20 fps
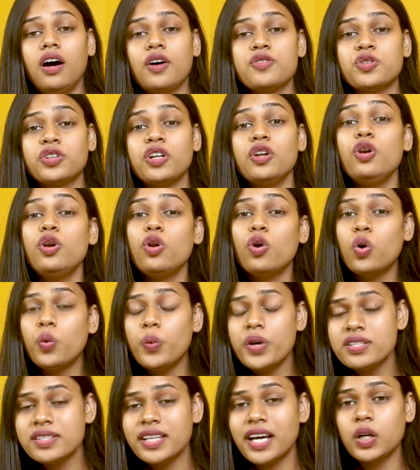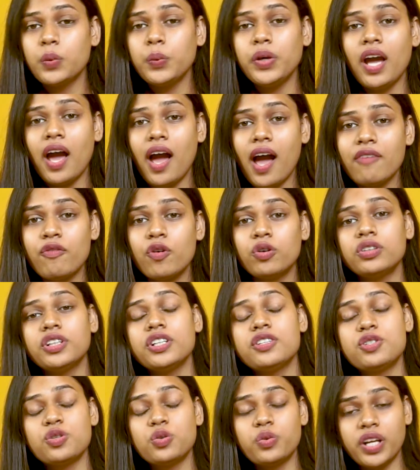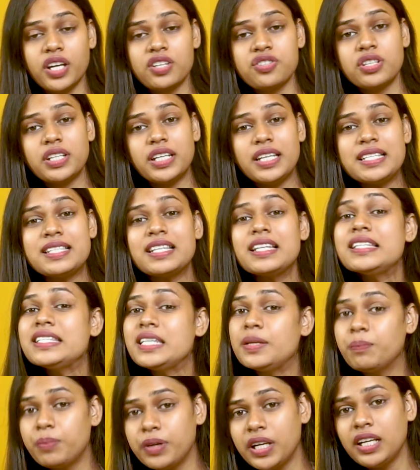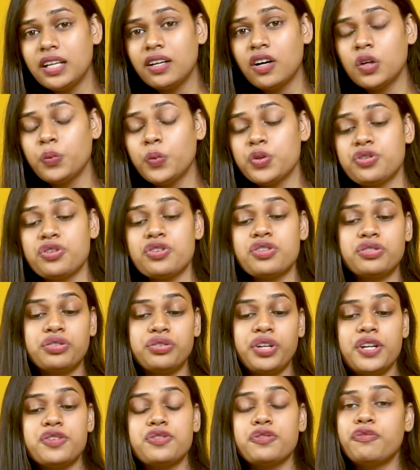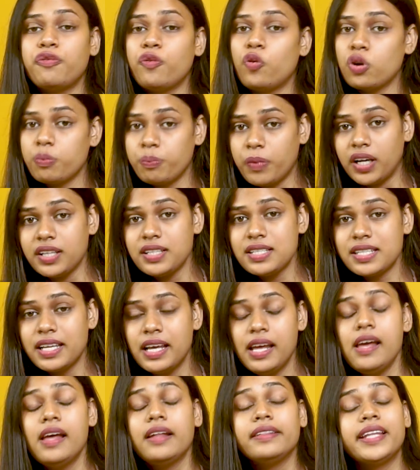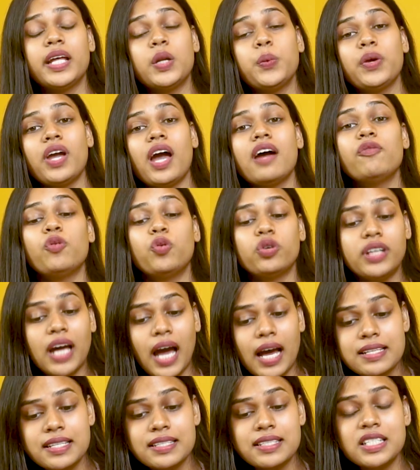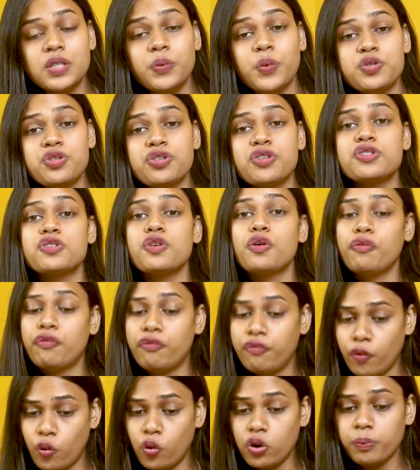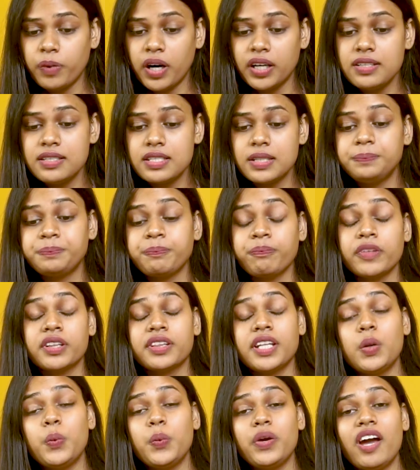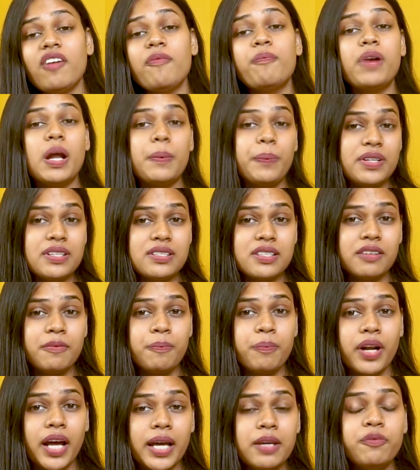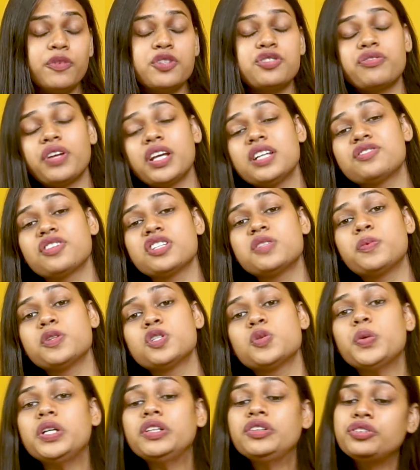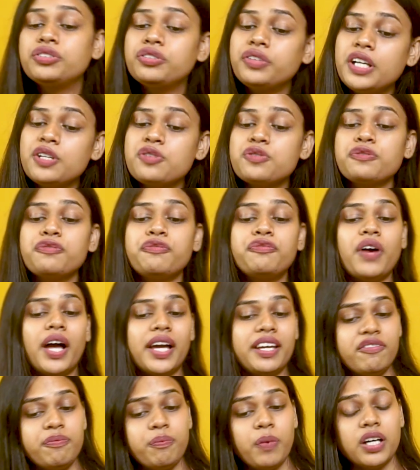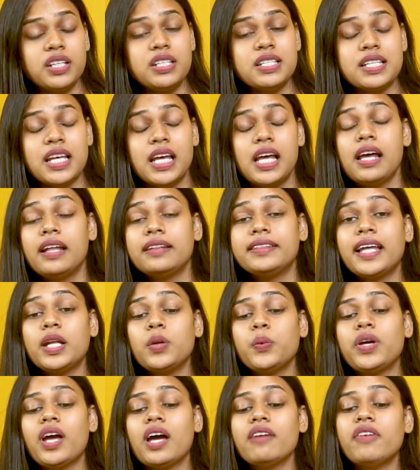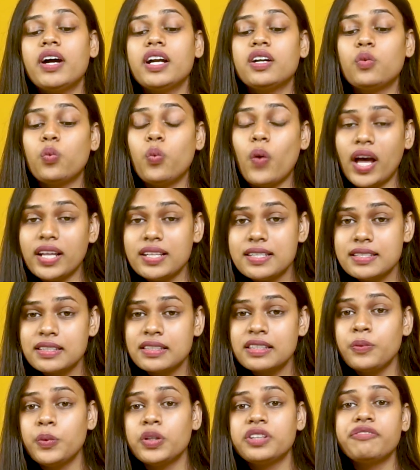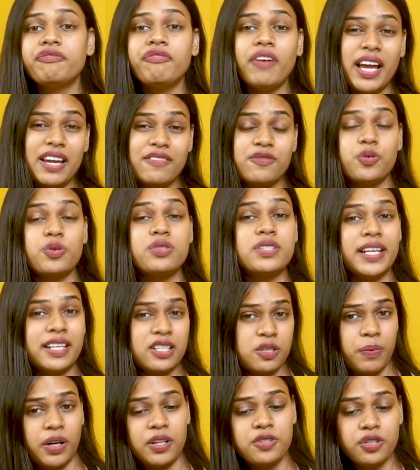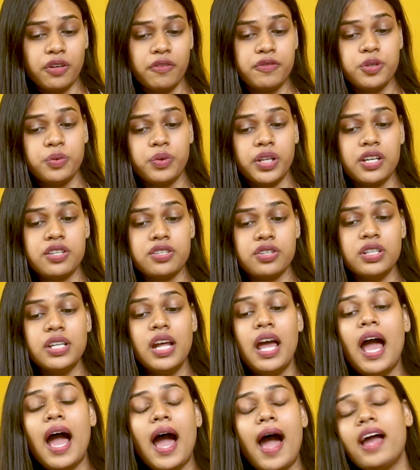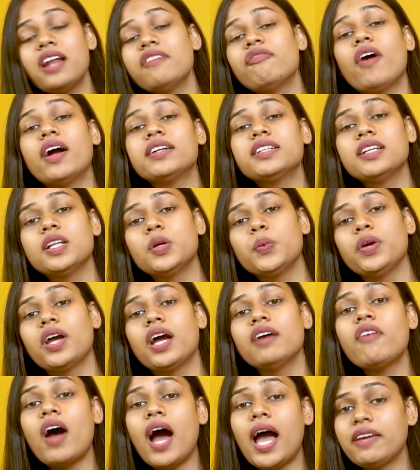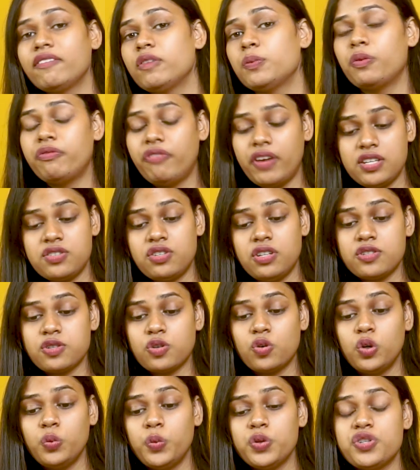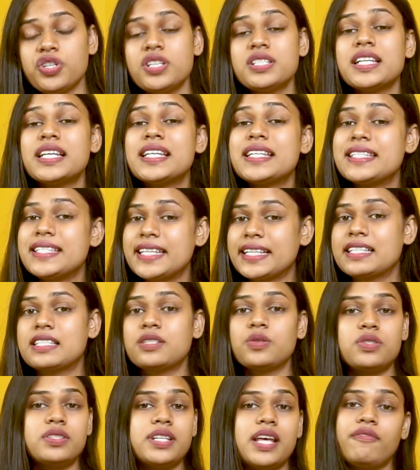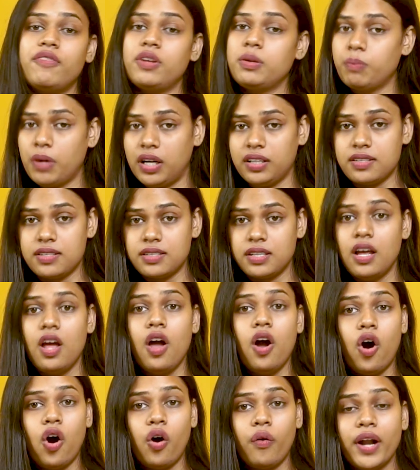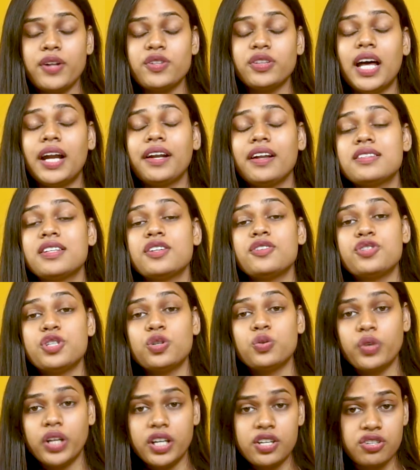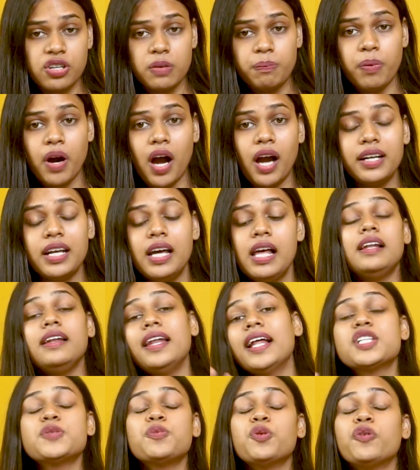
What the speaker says: So the lowest that we have on the duration is Simpli Learn, which is 3 to 4 months. Then we have Udacity, which is 4 months. Then we have PrepInsta Prime, which ranges between 3 to 5 months. Then we have Advancer with 5 to 6 months of duration. And finally, we have IV Professional School, which is 6 to 7 months. All right, so that is the duration part. Let's